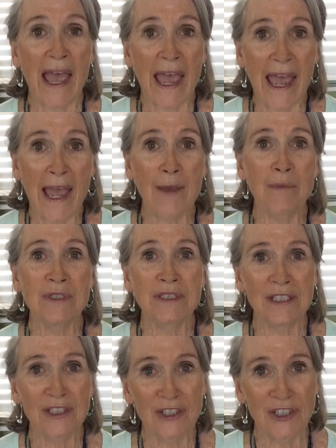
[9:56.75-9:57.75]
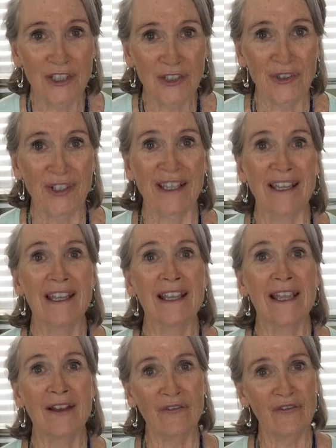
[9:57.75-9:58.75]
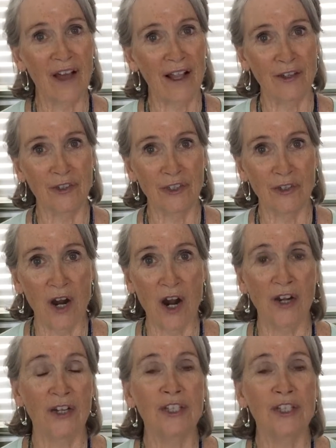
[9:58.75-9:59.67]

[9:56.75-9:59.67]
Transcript: absolutely can follow your heart.